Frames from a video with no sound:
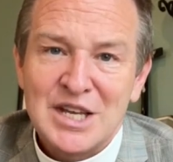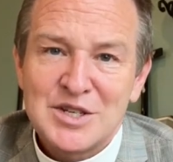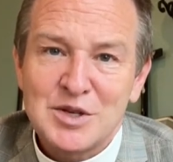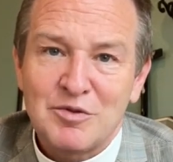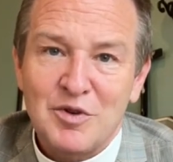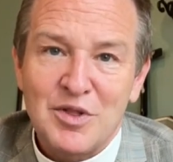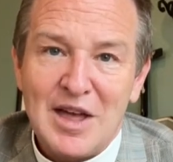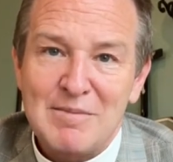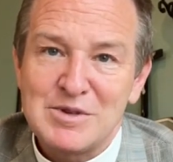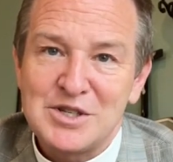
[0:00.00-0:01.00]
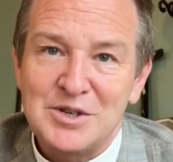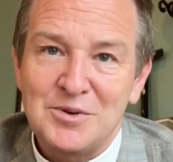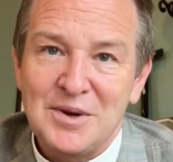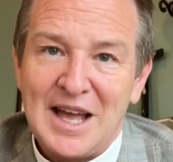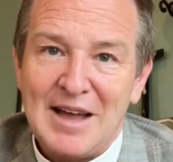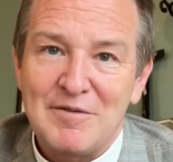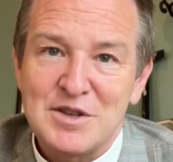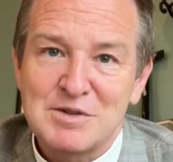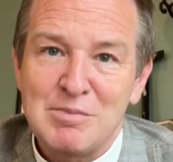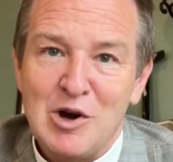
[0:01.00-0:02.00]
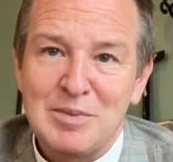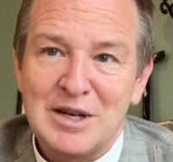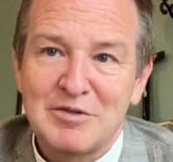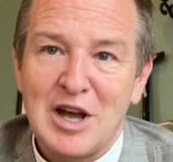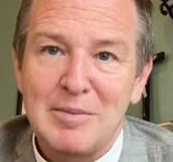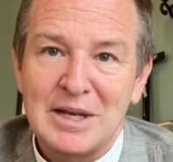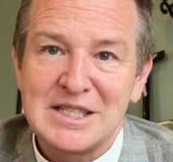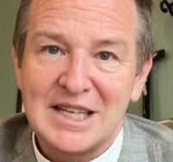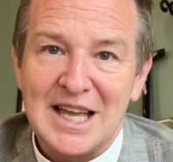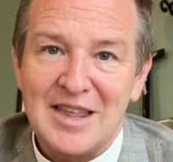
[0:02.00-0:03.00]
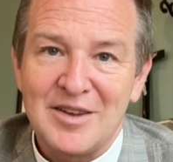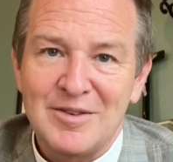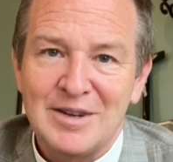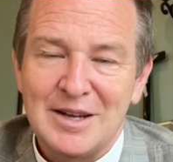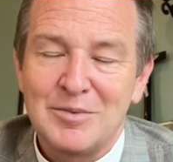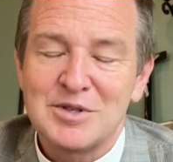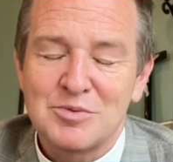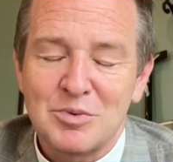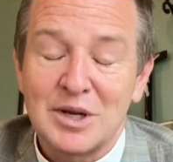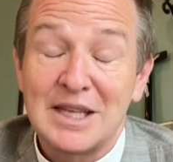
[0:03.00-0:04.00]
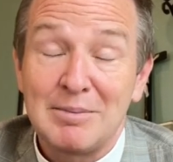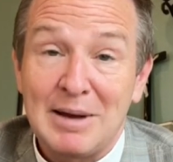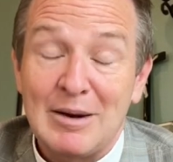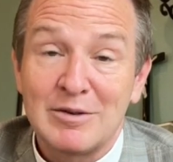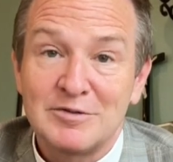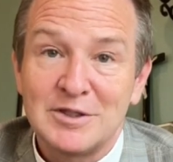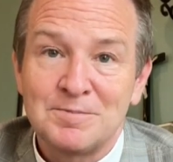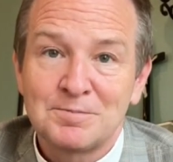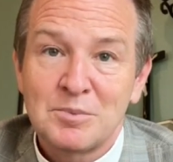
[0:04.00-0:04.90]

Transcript: So for them to have this moment of coming together, it was really powerful.